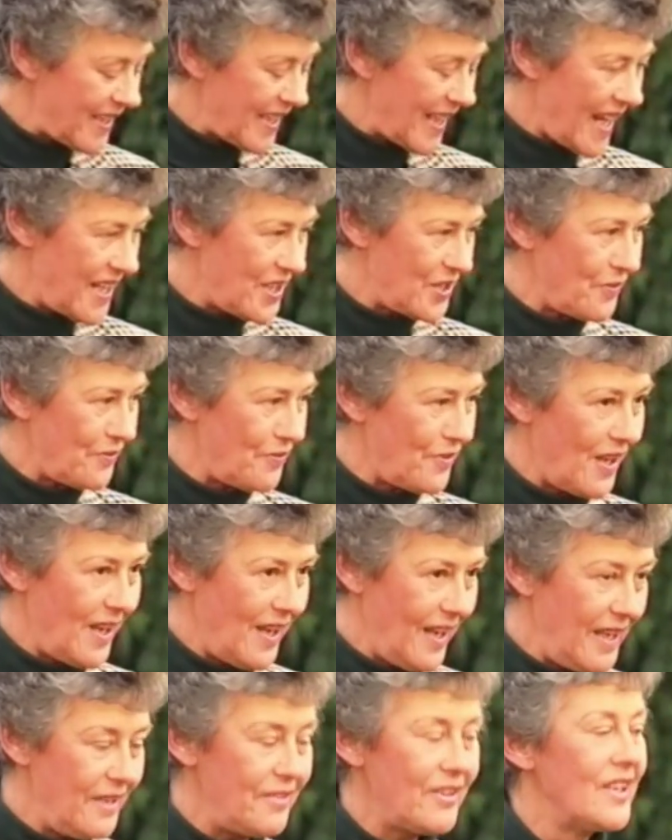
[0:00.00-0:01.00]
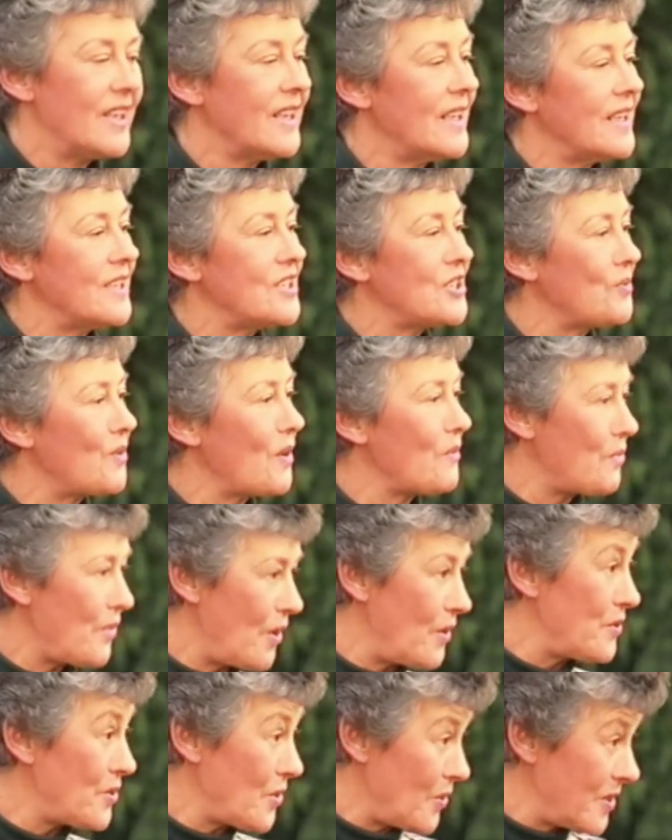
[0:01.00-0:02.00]
at the age of five, and she won
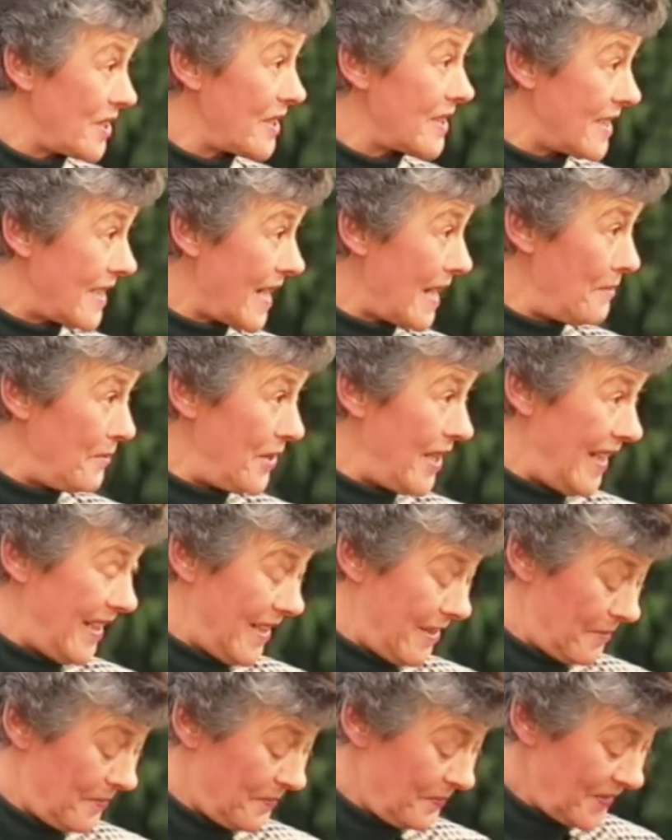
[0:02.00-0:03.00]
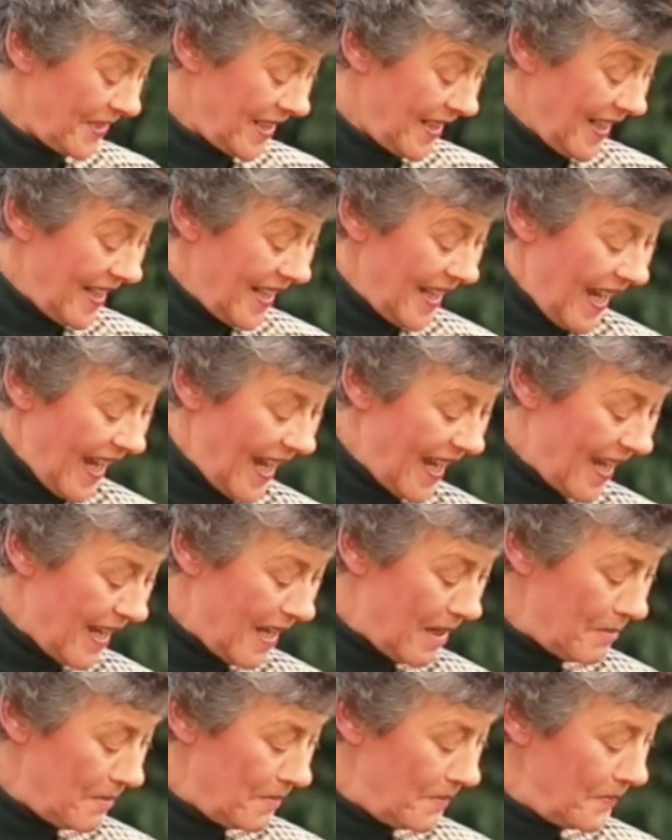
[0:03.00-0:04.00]
Pro Dogs the same year.
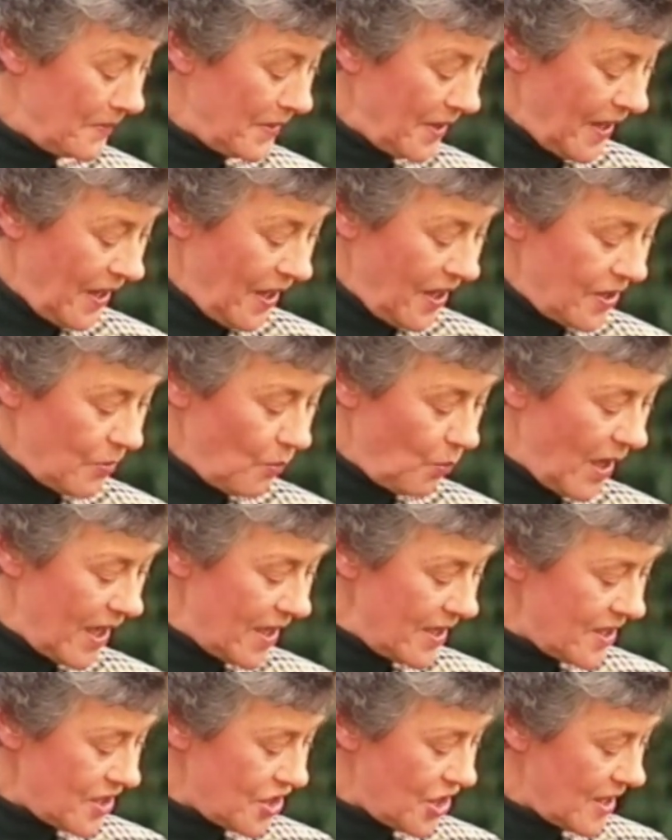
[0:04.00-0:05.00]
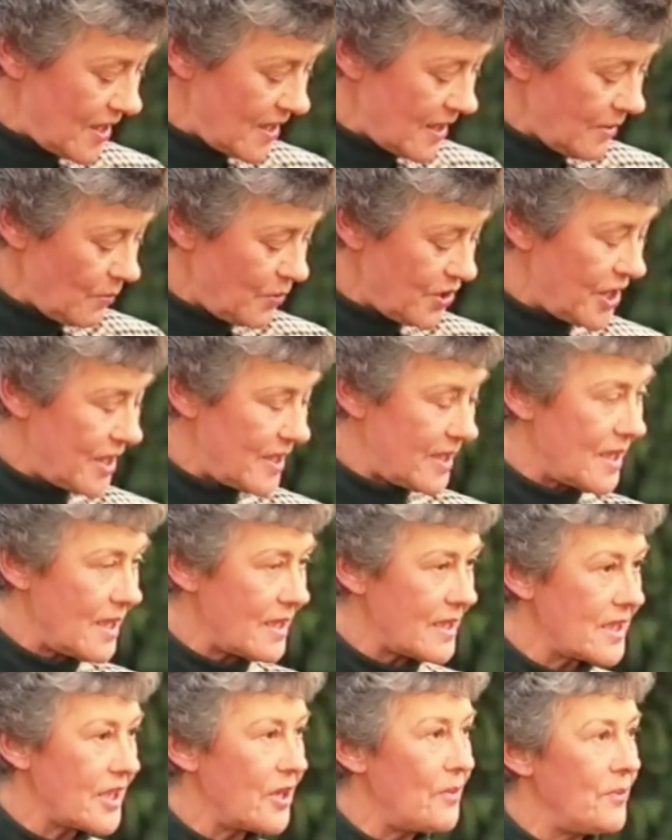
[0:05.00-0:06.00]
Um, when she started, she
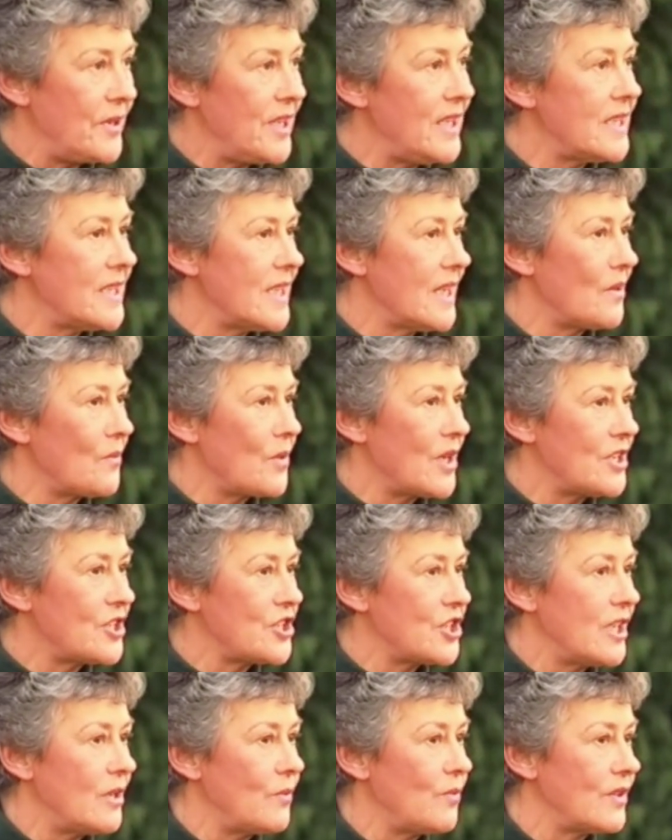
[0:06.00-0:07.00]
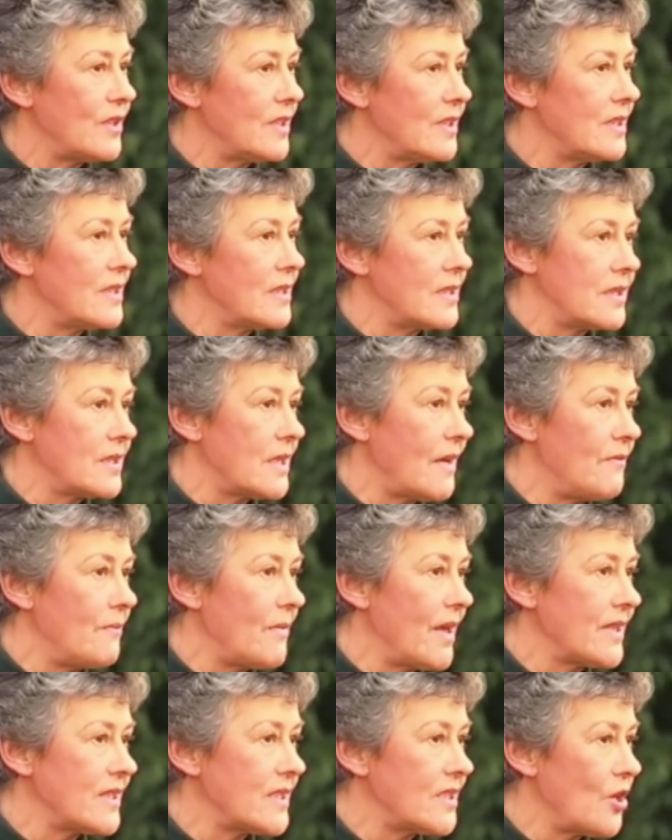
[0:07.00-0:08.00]
started competing when she was seven
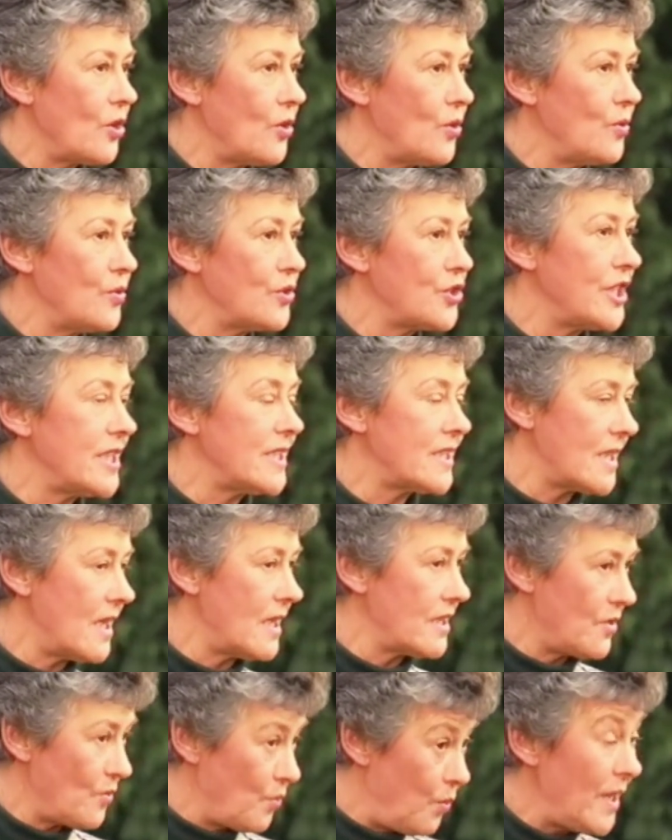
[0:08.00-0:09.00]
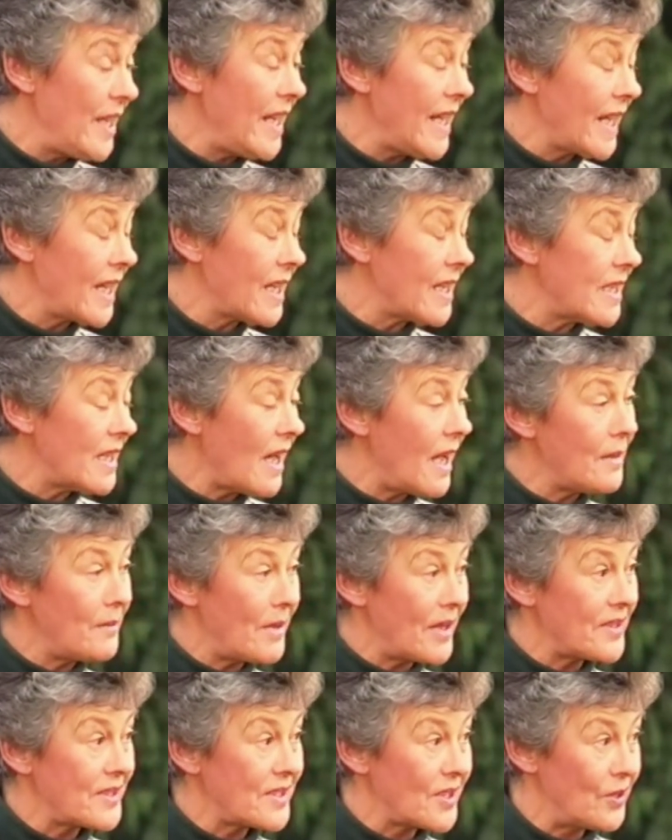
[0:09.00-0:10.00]
months old. She started winning at nine
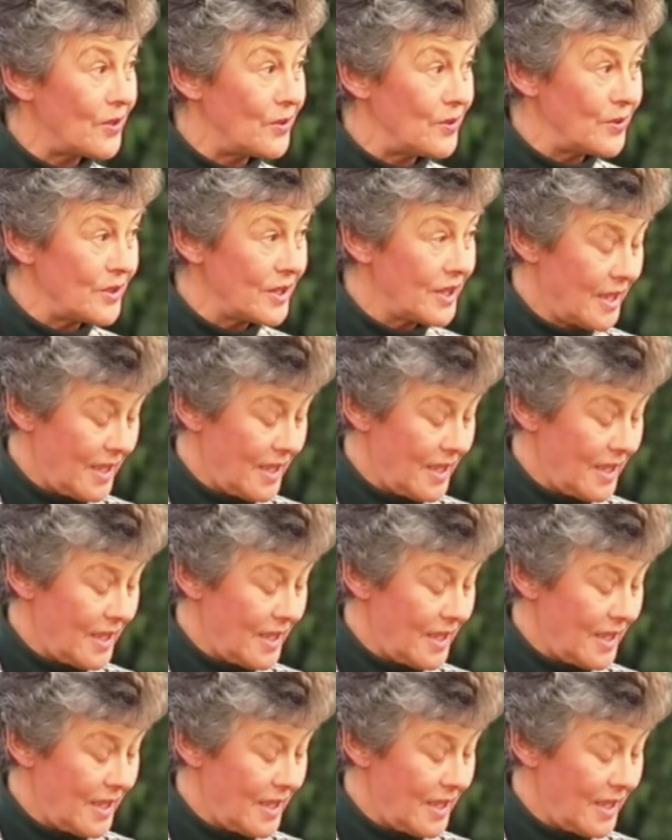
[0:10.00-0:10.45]
months old. Good